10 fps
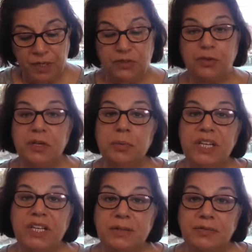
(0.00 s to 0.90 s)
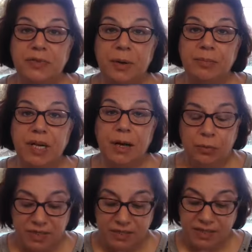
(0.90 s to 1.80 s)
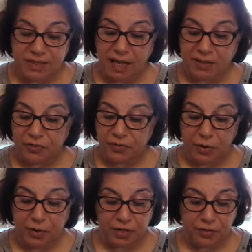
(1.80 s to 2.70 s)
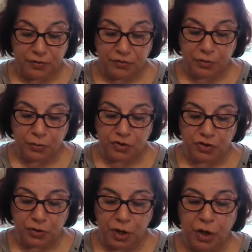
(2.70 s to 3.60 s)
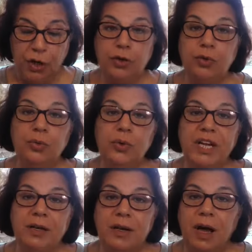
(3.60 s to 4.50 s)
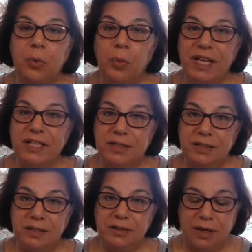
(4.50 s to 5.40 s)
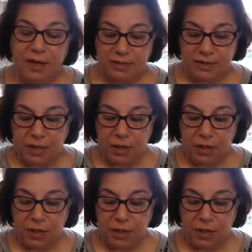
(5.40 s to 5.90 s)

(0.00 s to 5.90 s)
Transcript: three weeks from now, it is not far in the future, you wear a wedding dress.